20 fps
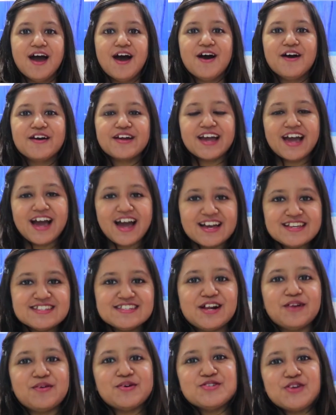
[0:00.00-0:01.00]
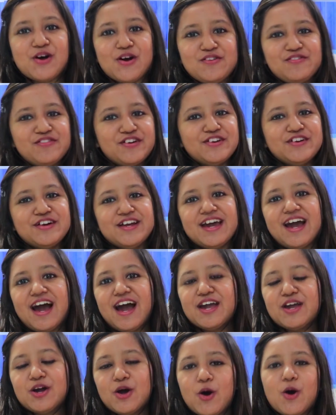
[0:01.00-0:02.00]
Okay guys, that was all for today.
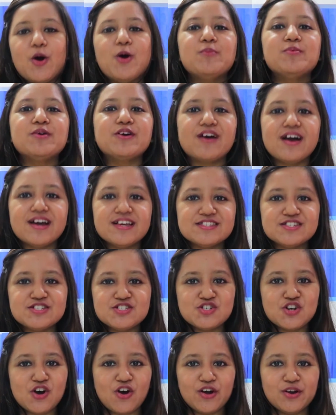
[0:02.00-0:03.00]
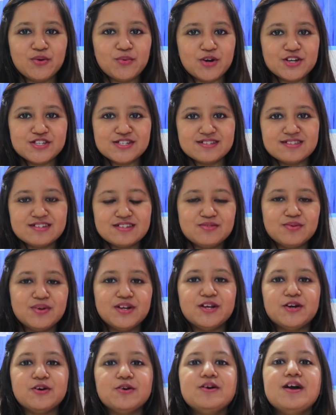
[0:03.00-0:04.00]
I hope you guys enjoyed watching this
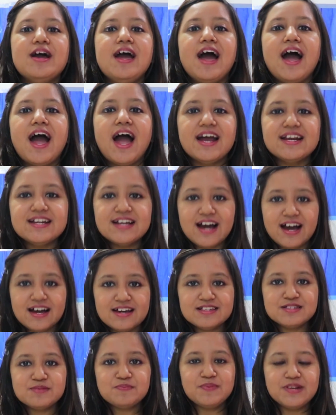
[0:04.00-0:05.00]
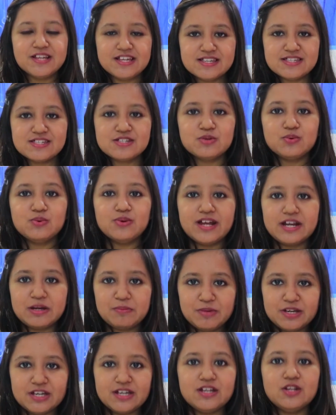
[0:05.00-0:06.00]
video. And guys, please do let
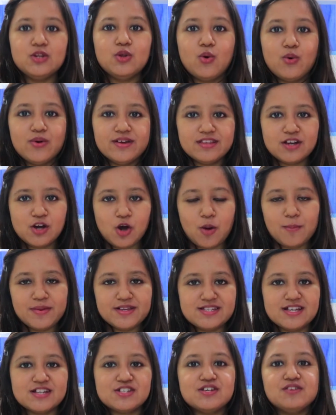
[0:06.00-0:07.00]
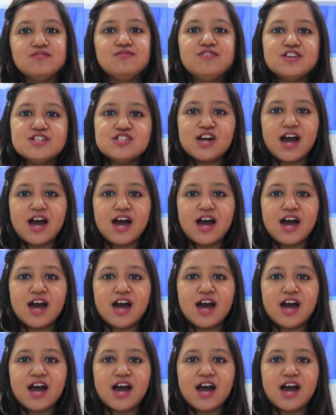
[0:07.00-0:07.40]
me know in the comment section which